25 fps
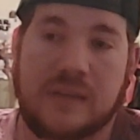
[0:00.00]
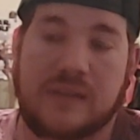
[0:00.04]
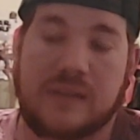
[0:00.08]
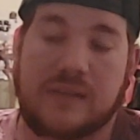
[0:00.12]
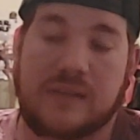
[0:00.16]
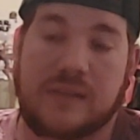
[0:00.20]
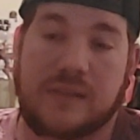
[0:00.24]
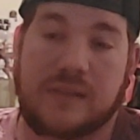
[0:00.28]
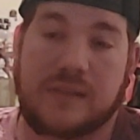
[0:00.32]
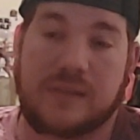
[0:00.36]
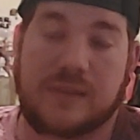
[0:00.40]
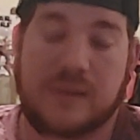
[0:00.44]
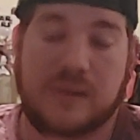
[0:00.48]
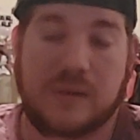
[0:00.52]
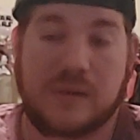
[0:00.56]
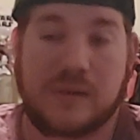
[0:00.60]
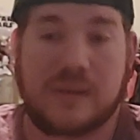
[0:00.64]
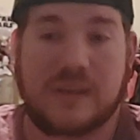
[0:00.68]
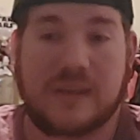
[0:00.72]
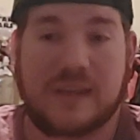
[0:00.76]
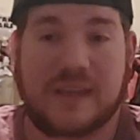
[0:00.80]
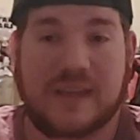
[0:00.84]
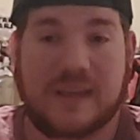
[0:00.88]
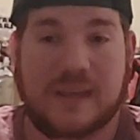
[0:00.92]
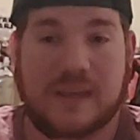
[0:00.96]
The third
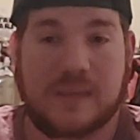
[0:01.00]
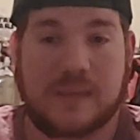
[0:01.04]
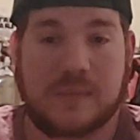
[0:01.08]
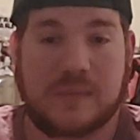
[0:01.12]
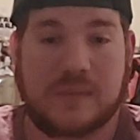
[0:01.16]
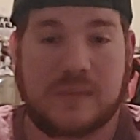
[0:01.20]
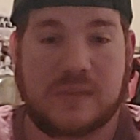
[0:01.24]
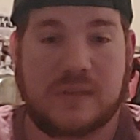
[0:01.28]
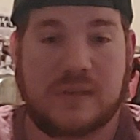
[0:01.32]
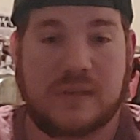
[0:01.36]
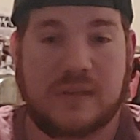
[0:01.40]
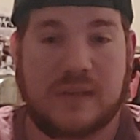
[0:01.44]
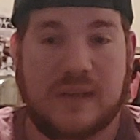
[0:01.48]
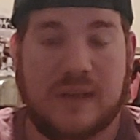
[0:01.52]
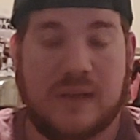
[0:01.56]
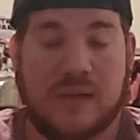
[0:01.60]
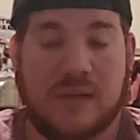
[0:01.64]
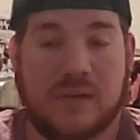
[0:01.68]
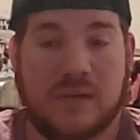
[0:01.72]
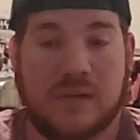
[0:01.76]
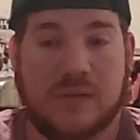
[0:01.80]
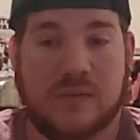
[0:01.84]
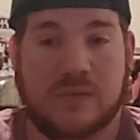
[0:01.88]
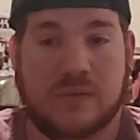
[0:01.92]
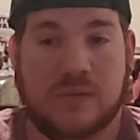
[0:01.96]
game,
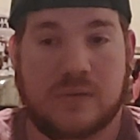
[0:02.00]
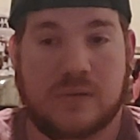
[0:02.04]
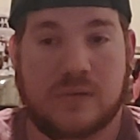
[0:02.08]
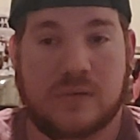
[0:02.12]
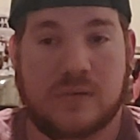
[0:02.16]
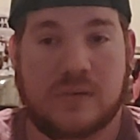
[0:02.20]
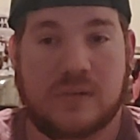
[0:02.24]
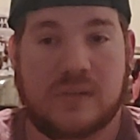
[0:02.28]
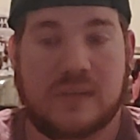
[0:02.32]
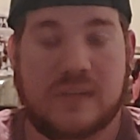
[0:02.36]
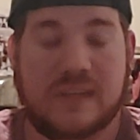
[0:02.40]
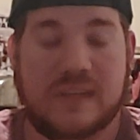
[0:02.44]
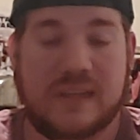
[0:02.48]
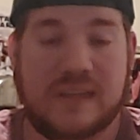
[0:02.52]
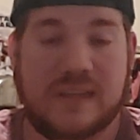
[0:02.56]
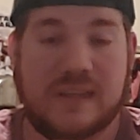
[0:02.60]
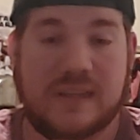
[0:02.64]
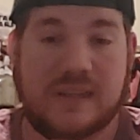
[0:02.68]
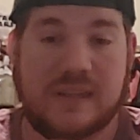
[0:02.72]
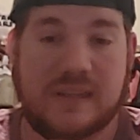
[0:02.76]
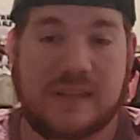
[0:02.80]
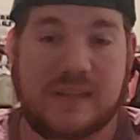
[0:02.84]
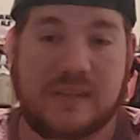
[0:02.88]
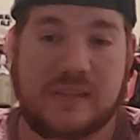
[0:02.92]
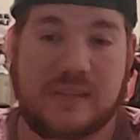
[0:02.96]
however,
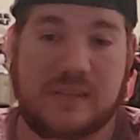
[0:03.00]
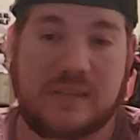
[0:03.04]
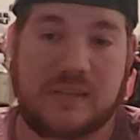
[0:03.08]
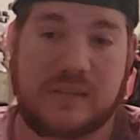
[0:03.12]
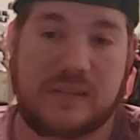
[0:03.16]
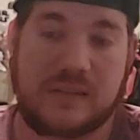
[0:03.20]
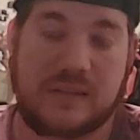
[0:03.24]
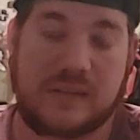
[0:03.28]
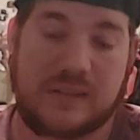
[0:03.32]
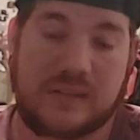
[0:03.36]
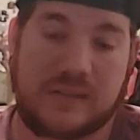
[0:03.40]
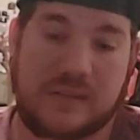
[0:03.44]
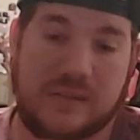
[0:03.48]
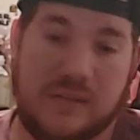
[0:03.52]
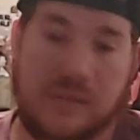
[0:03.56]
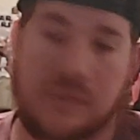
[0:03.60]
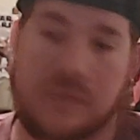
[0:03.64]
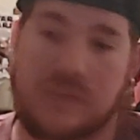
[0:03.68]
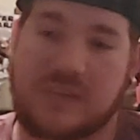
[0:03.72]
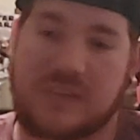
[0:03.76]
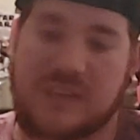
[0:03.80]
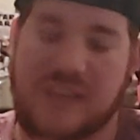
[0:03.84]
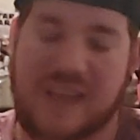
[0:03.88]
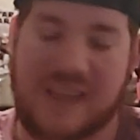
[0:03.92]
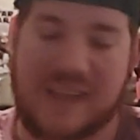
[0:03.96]
it still
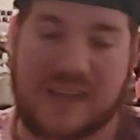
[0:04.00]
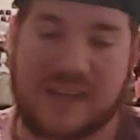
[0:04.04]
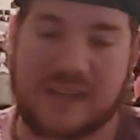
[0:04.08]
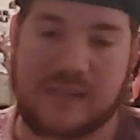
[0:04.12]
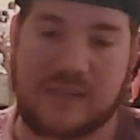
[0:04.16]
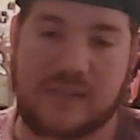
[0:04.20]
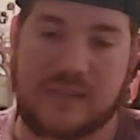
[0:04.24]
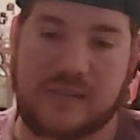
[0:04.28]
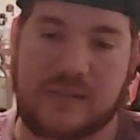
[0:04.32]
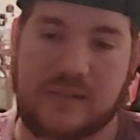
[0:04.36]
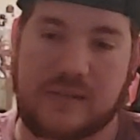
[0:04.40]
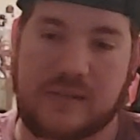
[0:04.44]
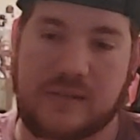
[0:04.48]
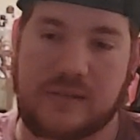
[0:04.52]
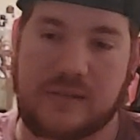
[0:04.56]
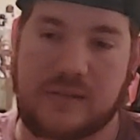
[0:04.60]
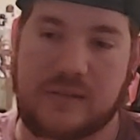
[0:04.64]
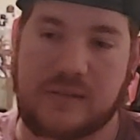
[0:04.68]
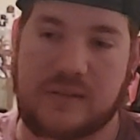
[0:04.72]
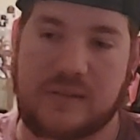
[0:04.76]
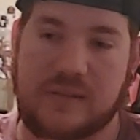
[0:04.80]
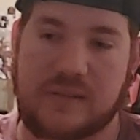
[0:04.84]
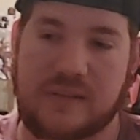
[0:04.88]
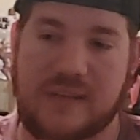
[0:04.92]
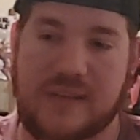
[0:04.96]
retains
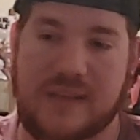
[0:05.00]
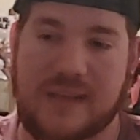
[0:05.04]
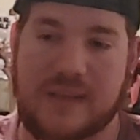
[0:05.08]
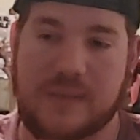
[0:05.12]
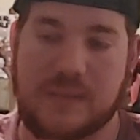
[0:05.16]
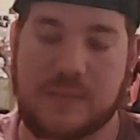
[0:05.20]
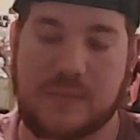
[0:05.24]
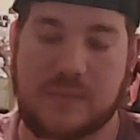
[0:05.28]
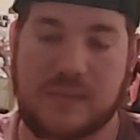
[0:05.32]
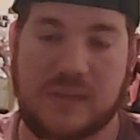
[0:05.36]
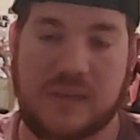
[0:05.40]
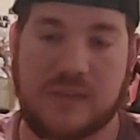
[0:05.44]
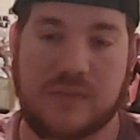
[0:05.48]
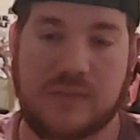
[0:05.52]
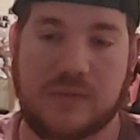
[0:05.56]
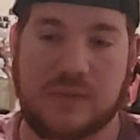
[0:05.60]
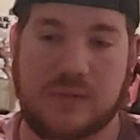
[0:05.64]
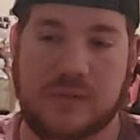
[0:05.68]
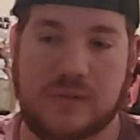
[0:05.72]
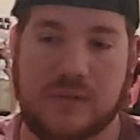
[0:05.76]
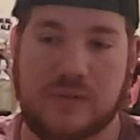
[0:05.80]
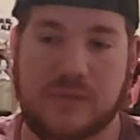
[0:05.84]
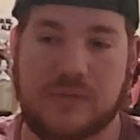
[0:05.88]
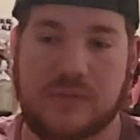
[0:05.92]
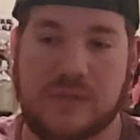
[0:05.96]
the same level
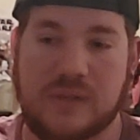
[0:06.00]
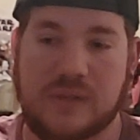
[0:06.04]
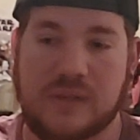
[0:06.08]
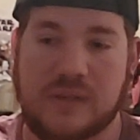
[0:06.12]
of